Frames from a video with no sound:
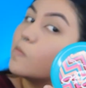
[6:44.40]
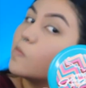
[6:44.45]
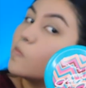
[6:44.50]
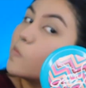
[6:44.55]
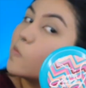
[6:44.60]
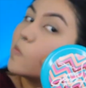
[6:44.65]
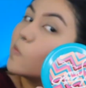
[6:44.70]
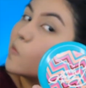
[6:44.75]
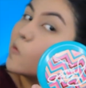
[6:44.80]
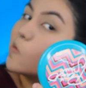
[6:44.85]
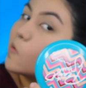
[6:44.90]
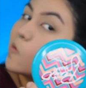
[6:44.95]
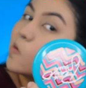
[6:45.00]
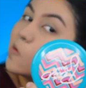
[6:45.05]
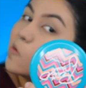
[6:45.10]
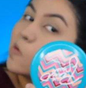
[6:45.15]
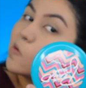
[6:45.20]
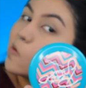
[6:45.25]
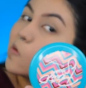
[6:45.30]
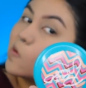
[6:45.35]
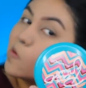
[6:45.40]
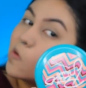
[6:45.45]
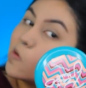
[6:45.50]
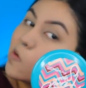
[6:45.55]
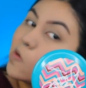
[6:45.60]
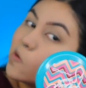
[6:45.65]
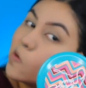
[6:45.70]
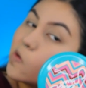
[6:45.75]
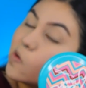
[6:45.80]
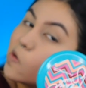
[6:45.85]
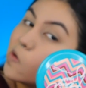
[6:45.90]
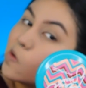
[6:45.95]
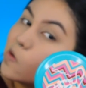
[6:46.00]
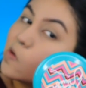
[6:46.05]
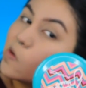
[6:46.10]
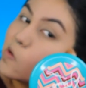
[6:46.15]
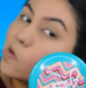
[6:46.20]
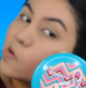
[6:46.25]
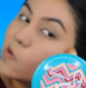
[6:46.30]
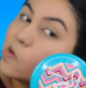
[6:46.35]
that Patrick
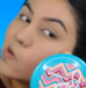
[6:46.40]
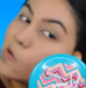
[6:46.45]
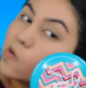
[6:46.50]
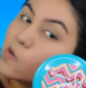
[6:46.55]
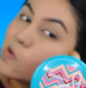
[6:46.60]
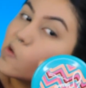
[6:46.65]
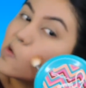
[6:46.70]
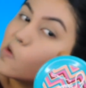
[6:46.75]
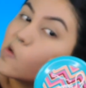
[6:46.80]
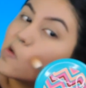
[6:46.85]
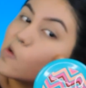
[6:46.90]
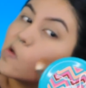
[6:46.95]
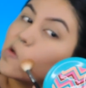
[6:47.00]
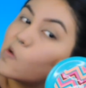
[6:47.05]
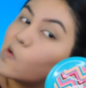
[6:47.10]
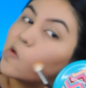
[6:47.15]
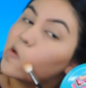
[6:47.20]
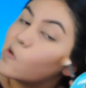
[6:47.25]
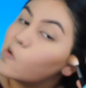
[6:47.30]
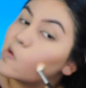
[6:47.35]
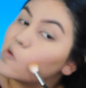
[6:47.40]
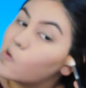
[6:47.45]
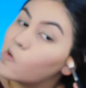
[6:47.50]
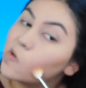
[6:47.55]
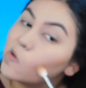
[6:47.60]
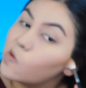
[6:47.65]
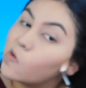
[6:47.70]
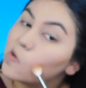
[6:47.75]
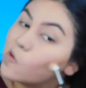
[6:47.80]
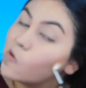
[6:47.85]
Star and MAC